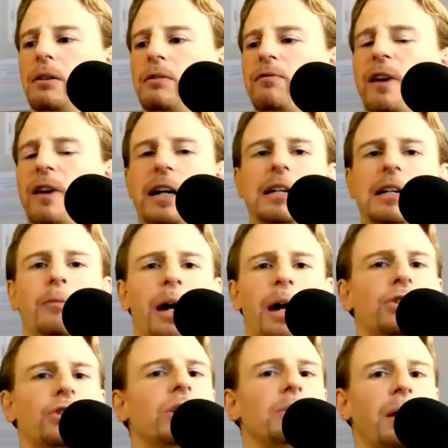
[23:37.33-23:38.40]
find how
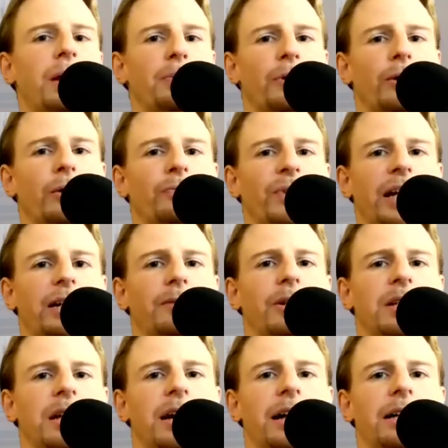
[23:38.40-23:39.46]
passionate people get about
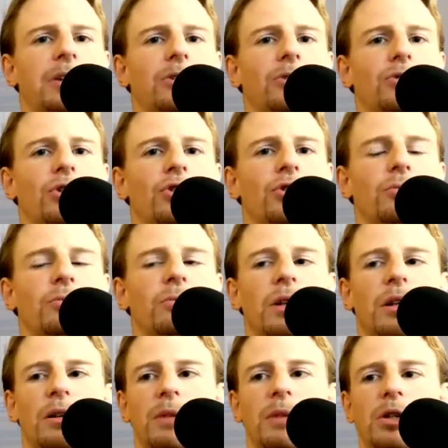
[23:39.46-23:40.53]
diet and nutrition
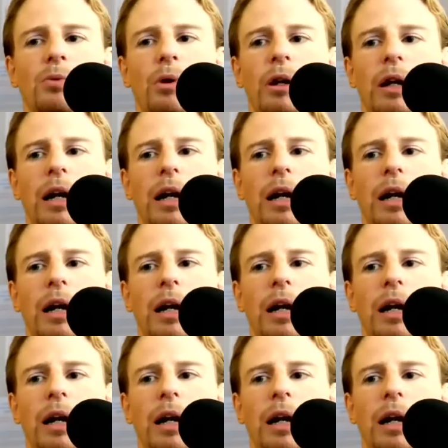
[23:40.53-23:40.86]
um, as well.